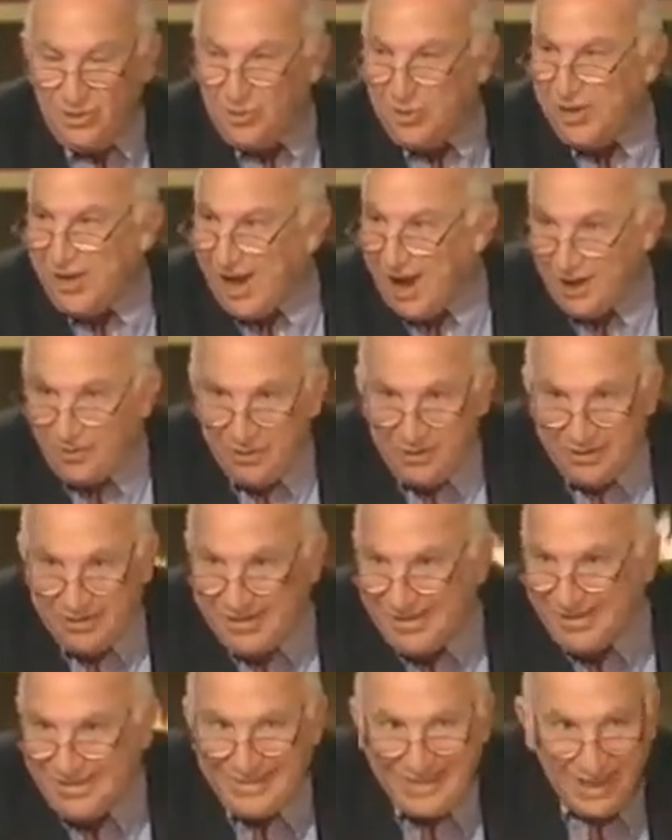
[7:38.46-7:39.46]
to
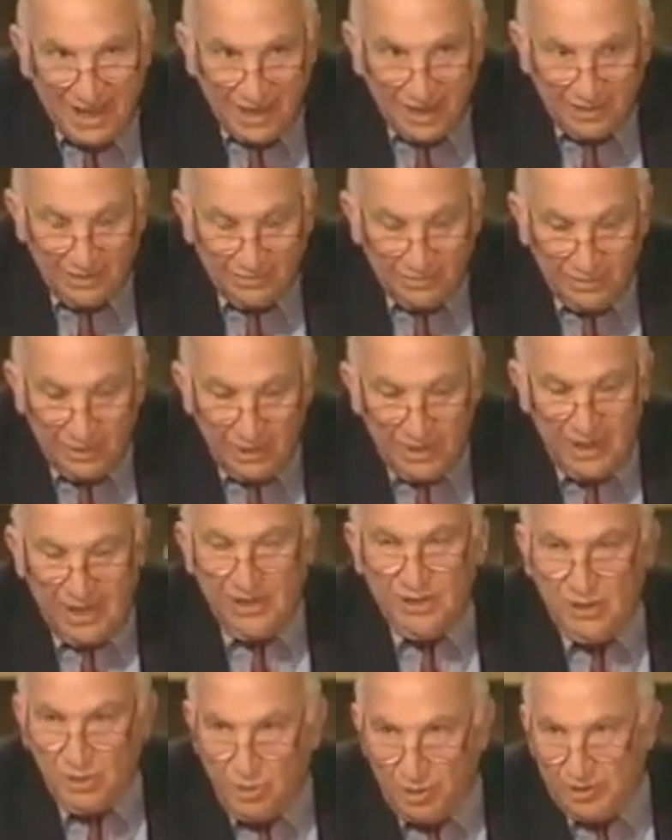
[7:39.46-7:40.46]
guarantee debt, and
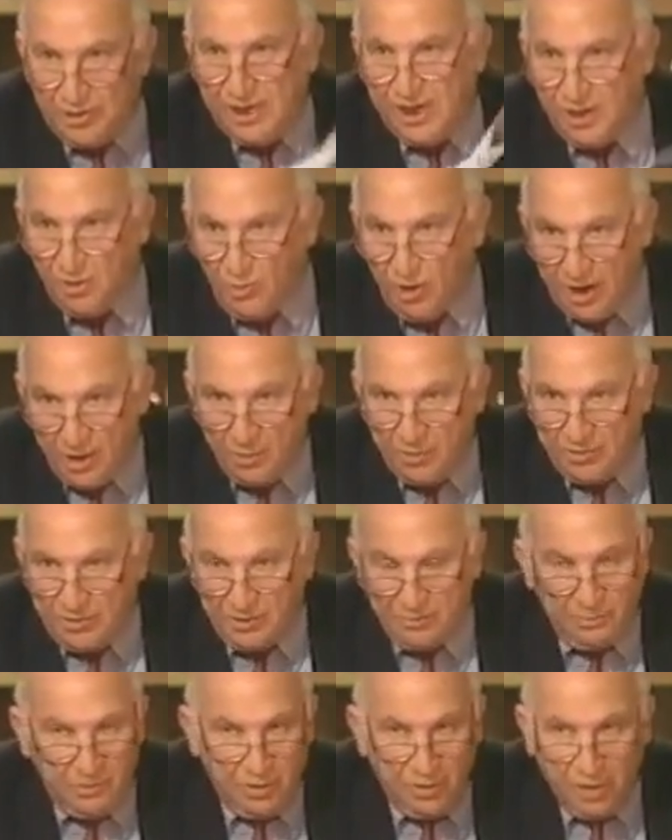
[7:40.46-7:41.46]
they do it and get away
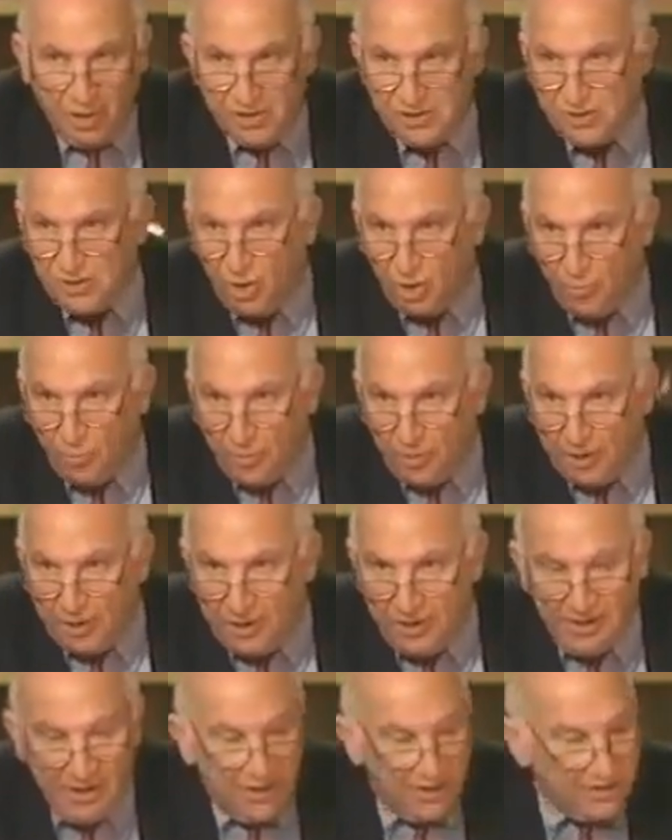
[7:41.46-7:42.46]
with it because
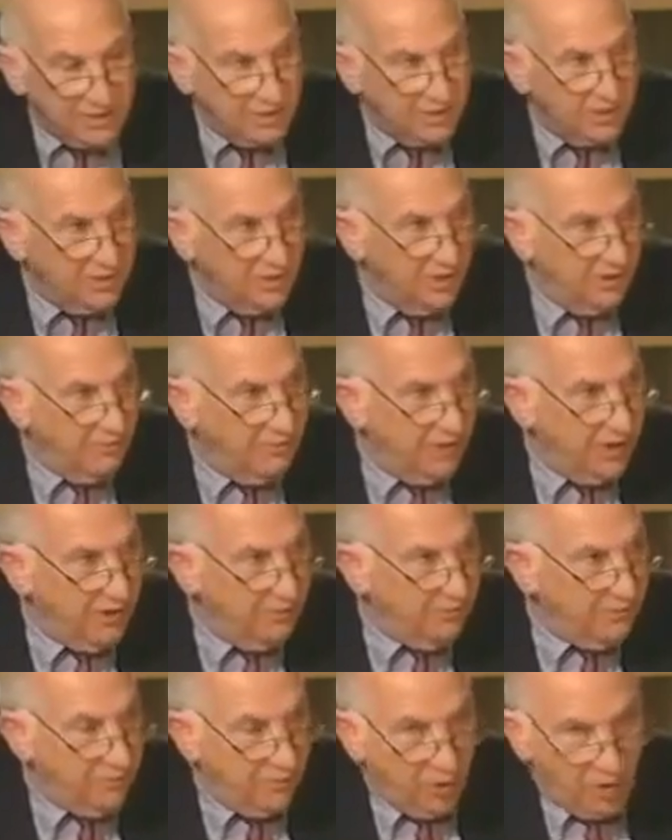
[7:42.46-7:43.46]
nobody is
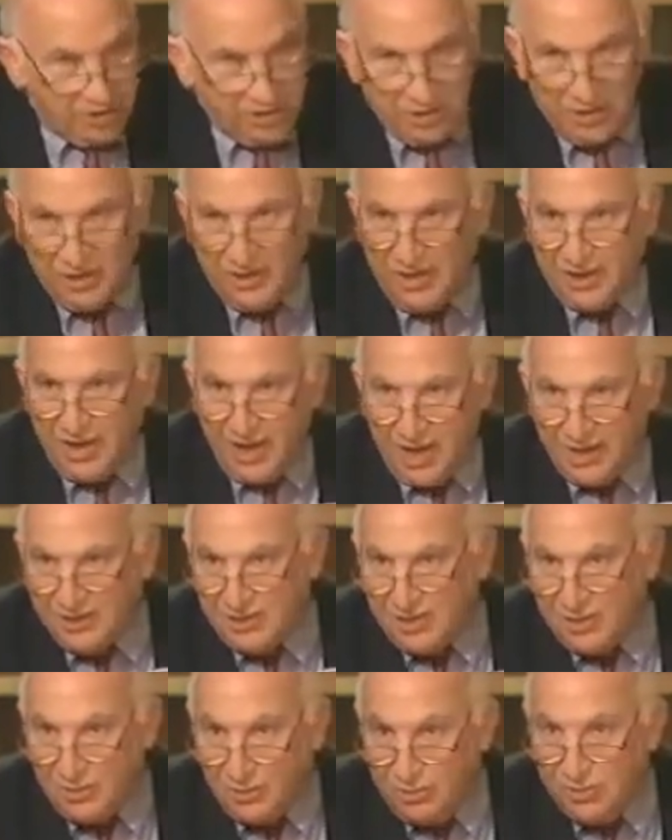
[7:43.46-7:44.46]
enforcing the
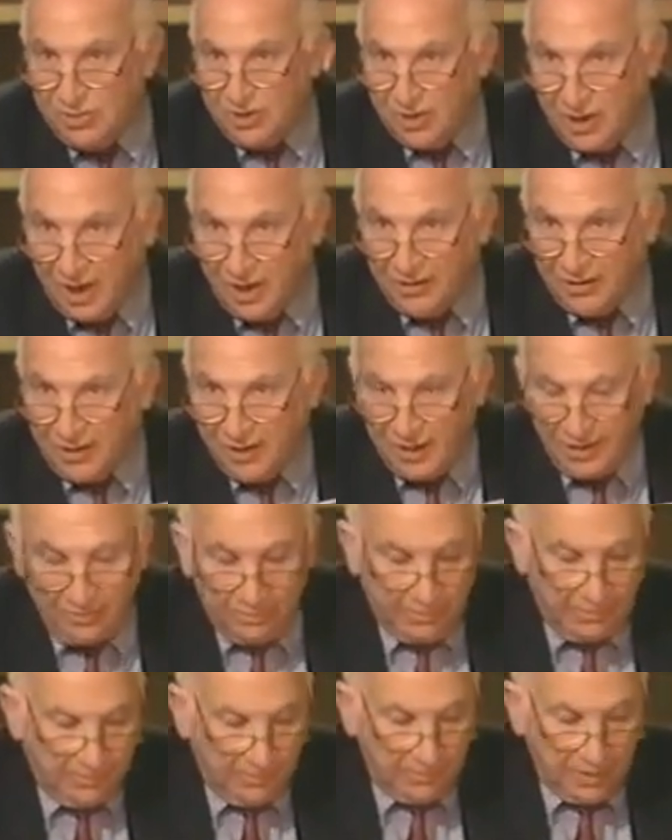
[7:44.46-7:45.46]
Constitution on the
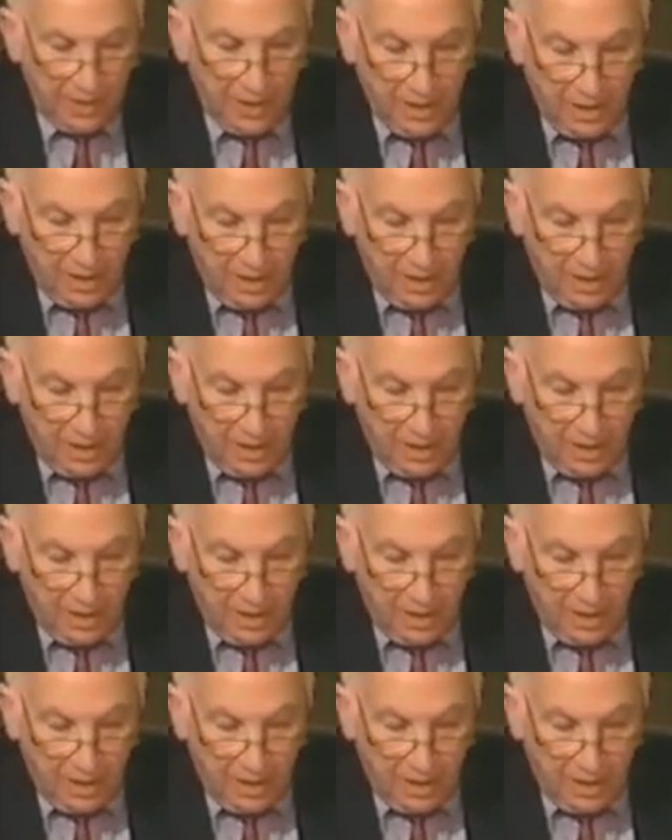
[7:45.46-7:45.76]
government.